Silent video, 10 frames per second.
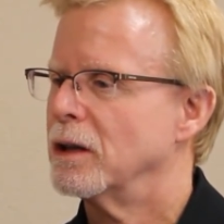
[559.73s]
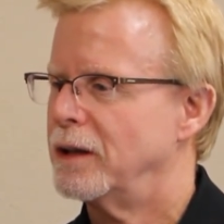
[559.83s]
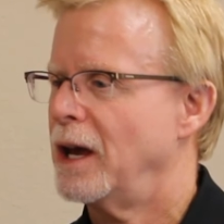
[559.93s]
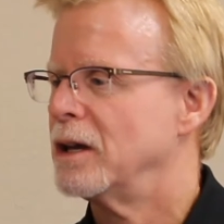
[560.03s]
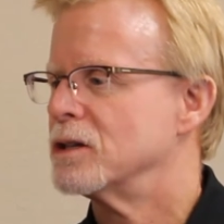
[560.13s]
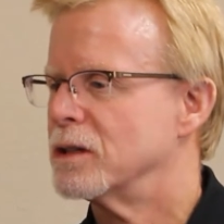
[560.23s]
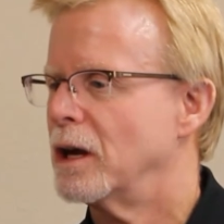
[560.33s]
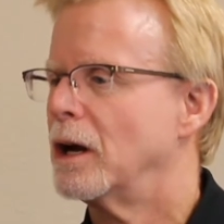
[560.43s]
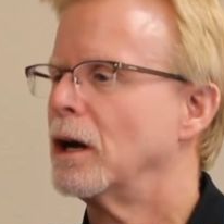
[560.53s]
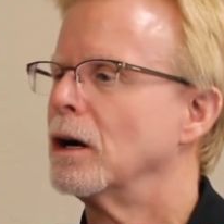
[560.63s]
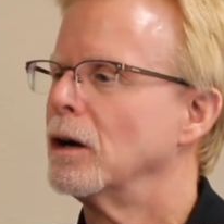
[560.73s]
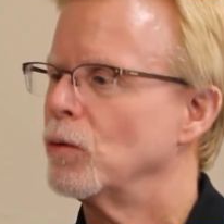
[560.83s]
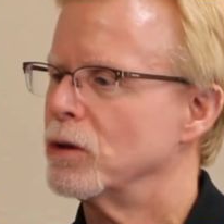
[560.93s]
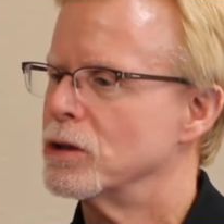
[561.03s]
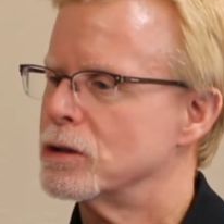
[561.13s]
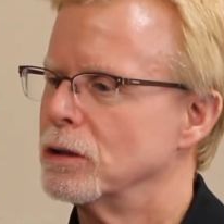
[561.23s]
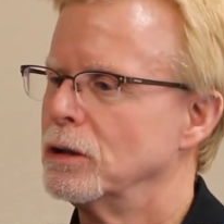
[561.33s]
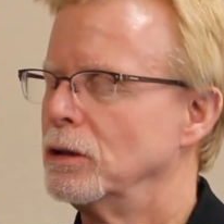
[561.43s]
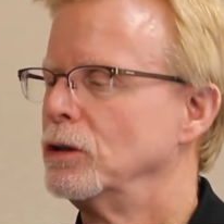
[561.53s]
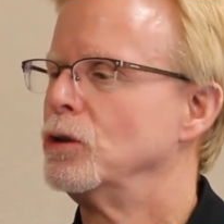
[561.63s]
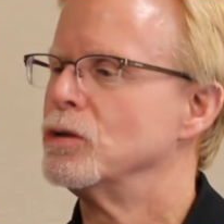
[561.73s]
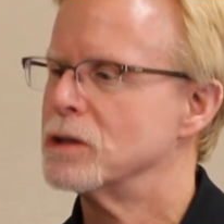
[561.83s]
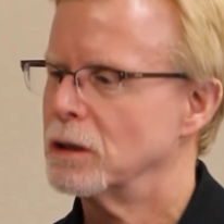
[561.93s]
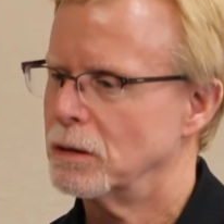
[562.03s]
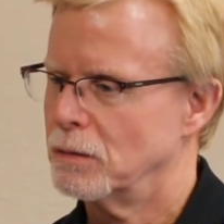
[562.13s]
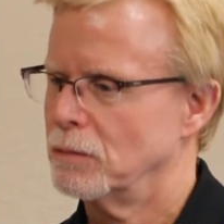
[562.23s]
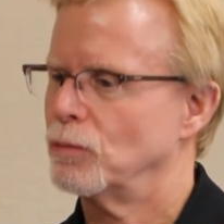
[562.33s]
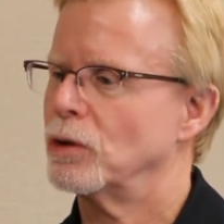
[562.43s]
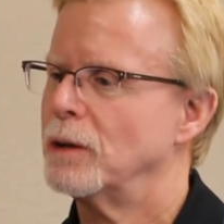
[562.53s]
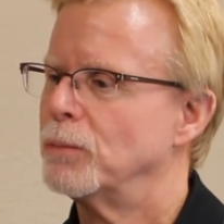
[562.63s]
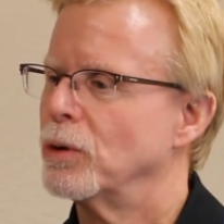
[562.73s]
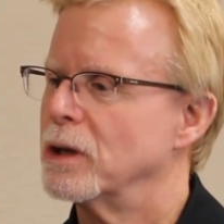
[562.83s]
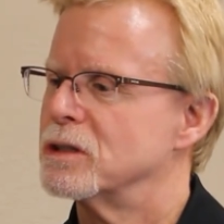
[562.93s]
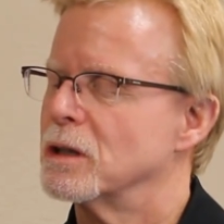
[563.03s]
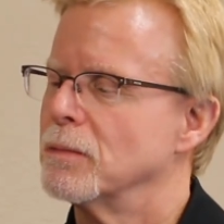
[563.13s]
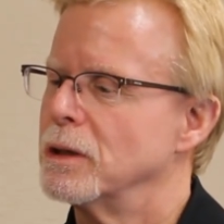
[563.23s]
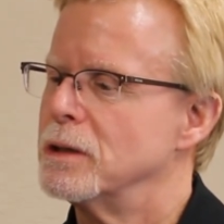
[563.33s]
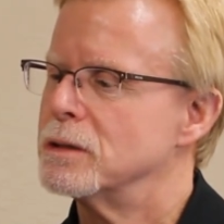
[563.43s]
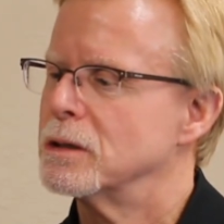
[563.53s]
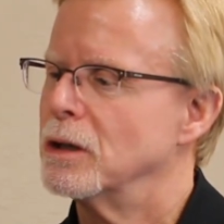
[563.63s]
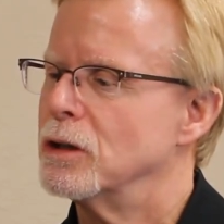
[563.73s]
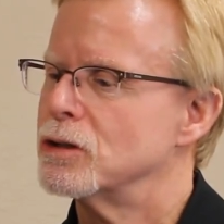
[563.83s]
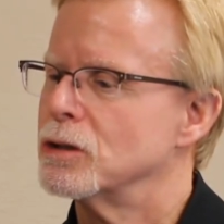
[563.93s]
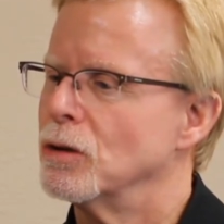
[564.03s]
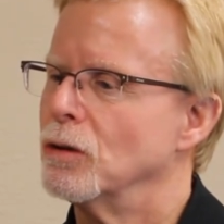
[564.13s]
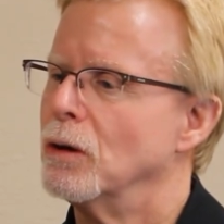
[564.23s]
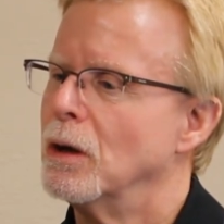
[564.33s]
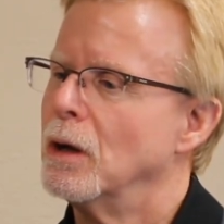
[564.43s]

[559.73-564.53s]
the data is there, we're inputting some of these additional